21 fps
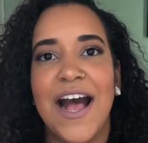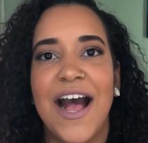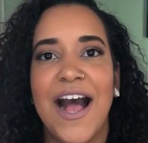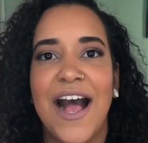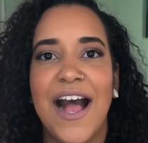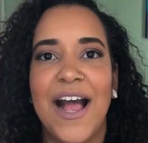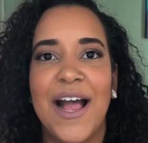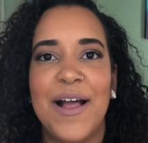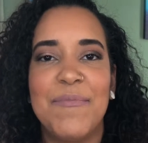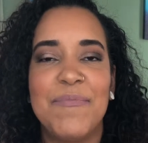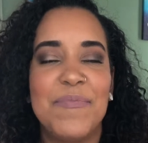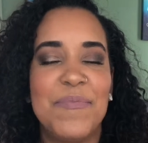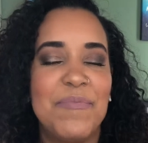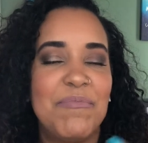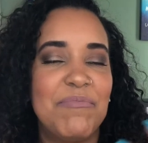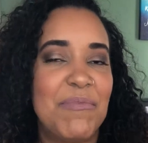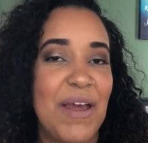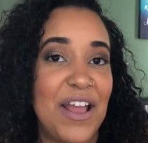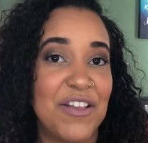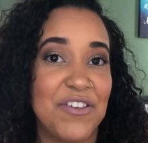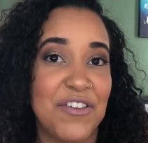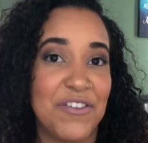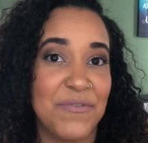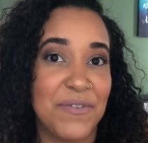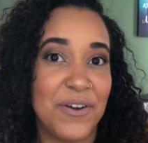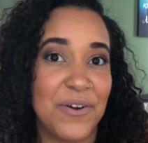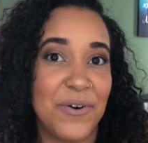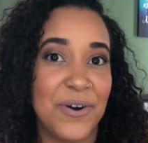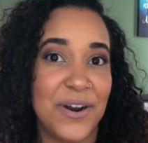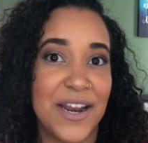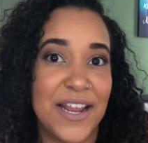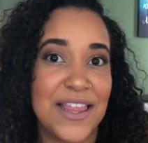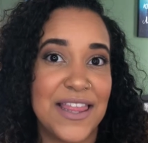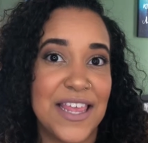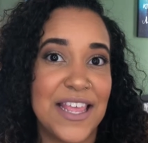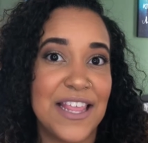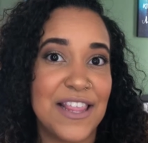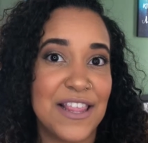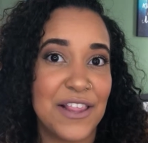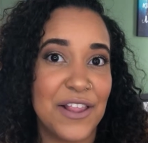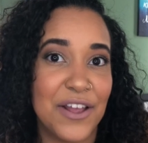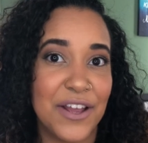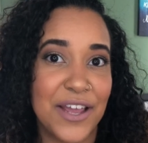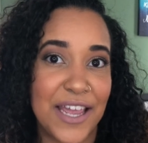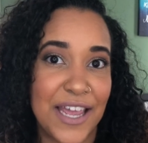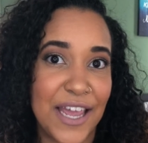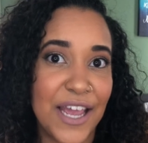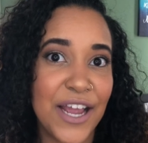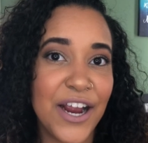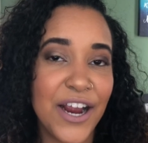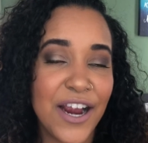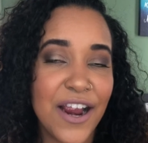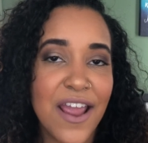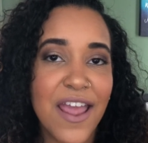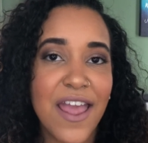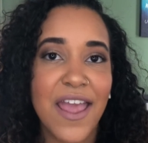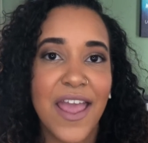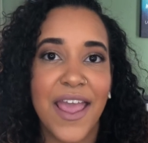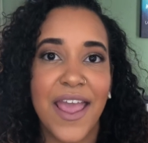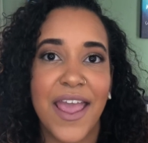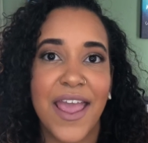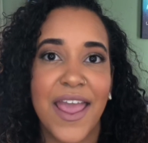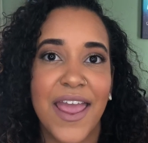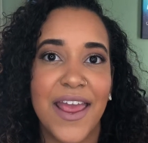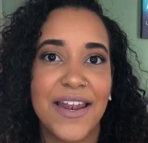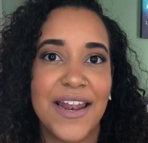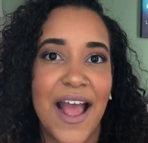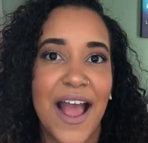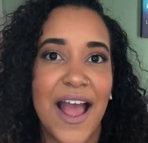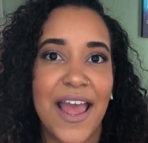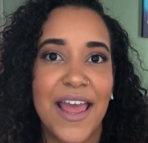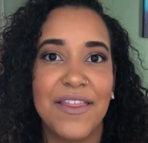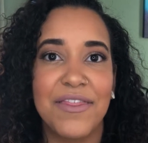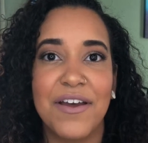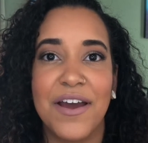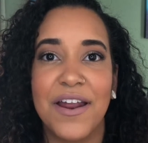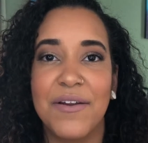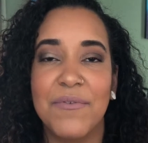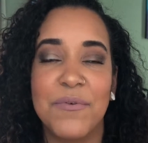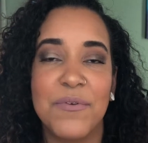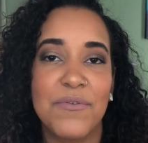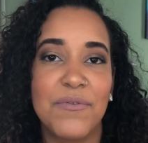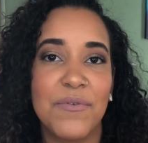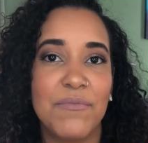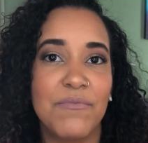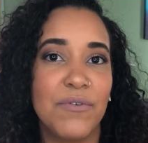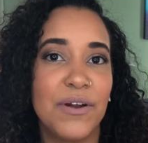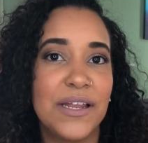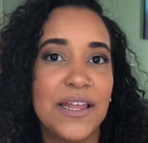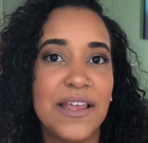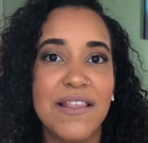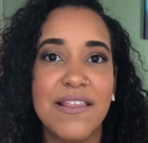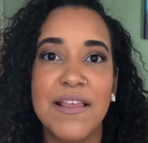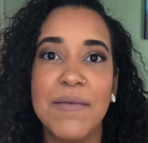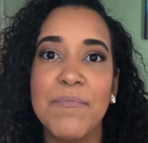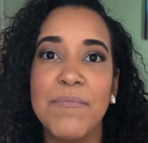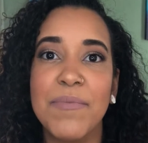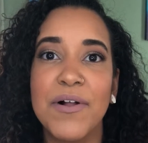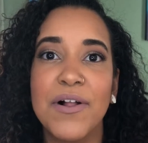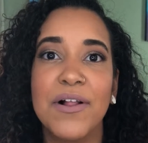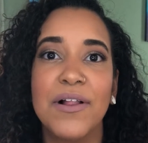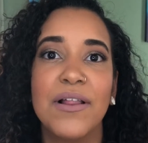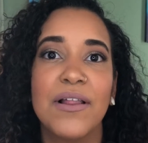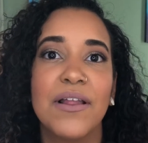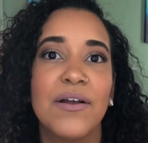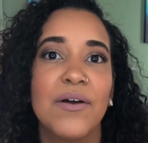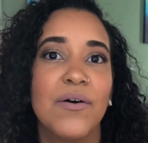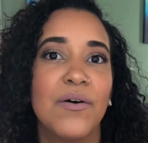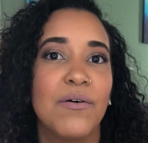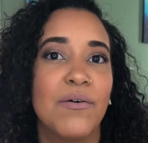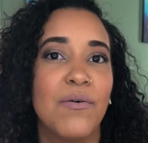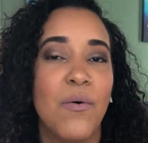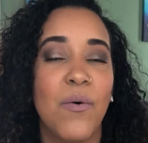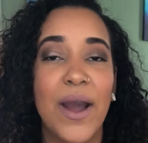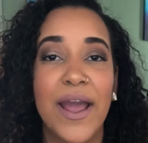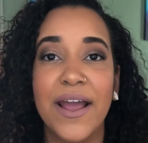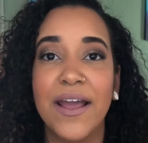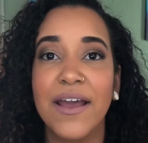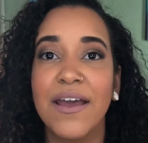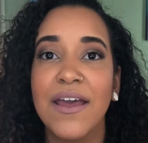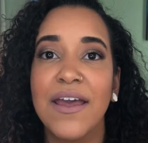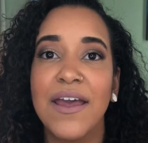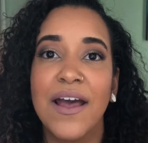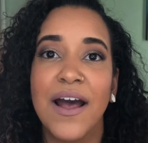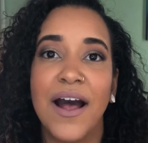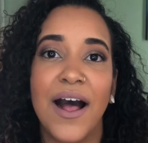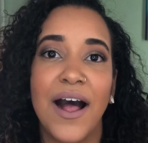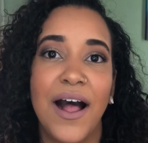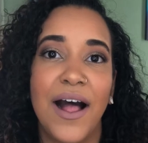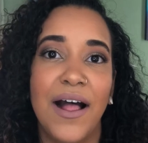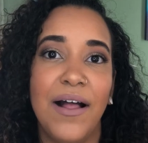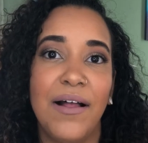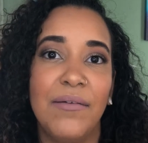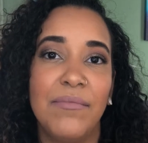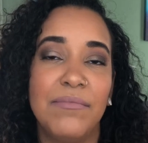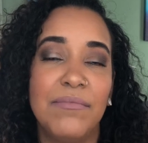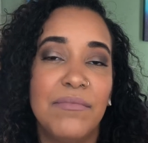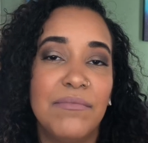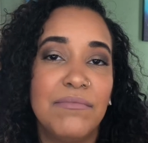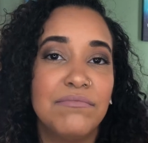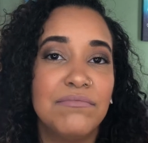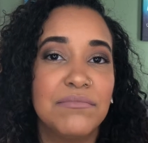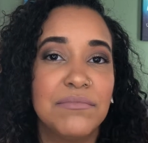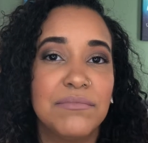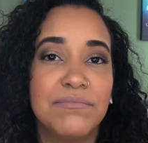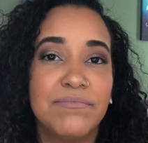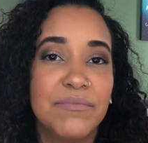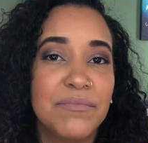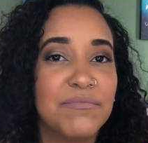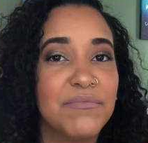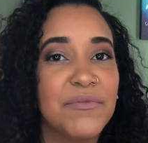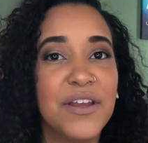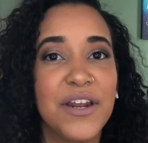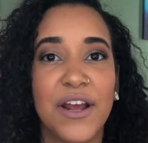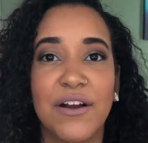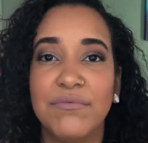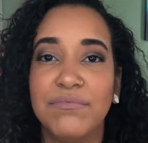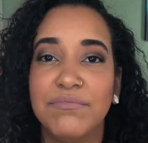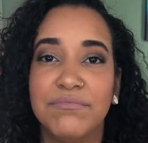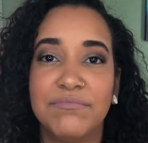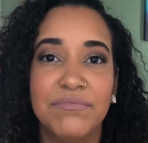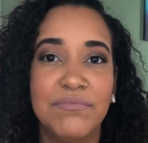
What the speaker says: I just recorded this look here and I thought it was really simple, quick, you know,